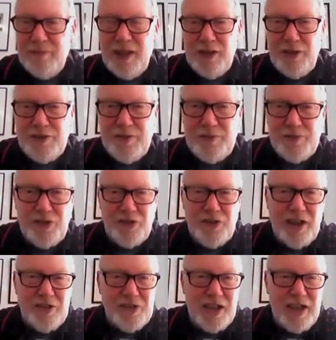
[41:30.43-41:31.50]
Lots of
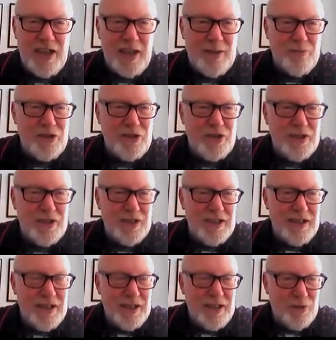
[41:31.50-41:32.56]
sundials in Cambridge.
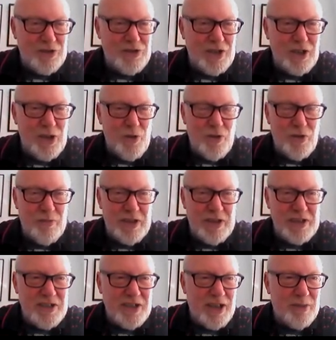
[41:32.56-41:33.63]
What's the local
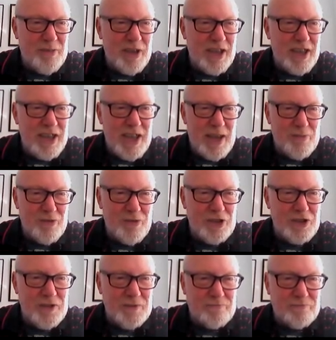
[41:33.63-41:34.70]
mean time in
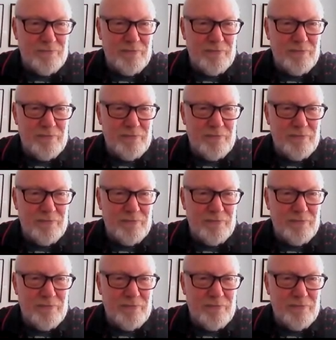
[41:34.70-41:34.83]
Cambridge?